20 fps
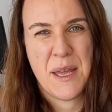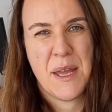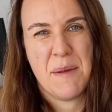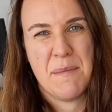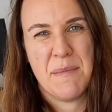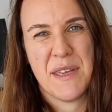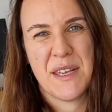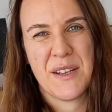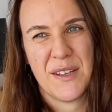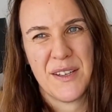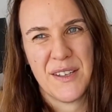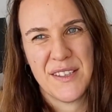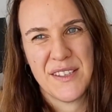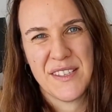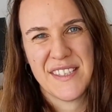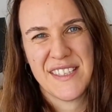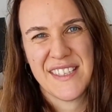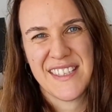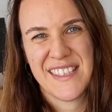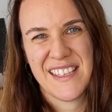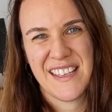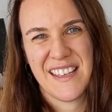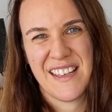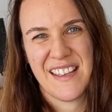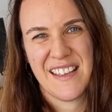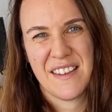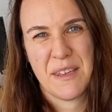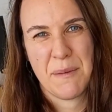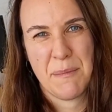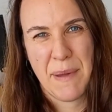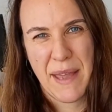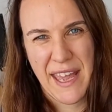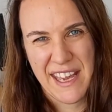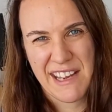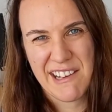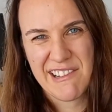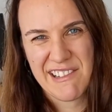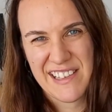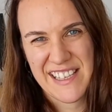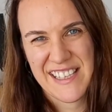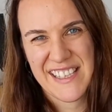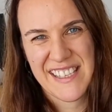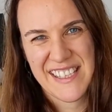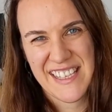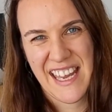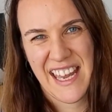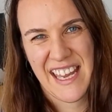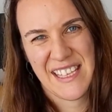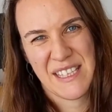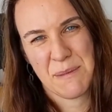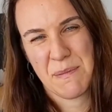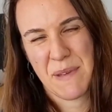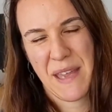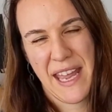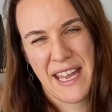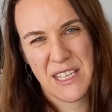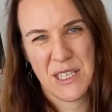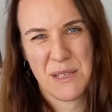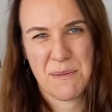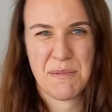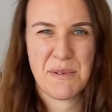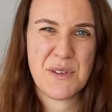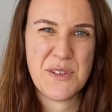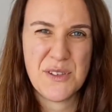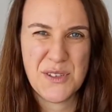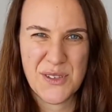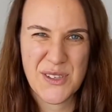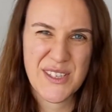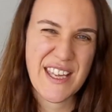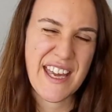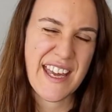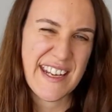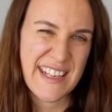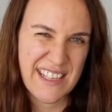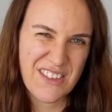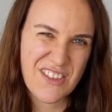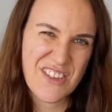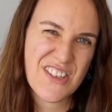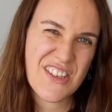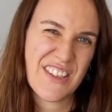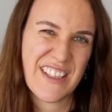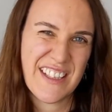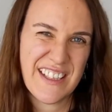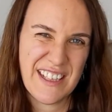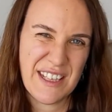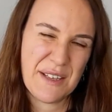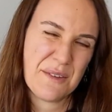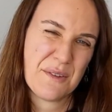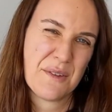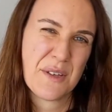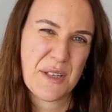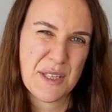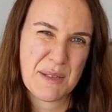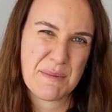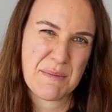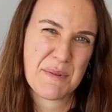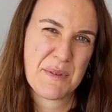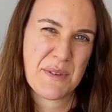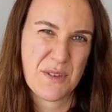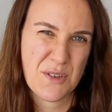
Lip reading: because the pancreas has had to produce that insulin in order to put the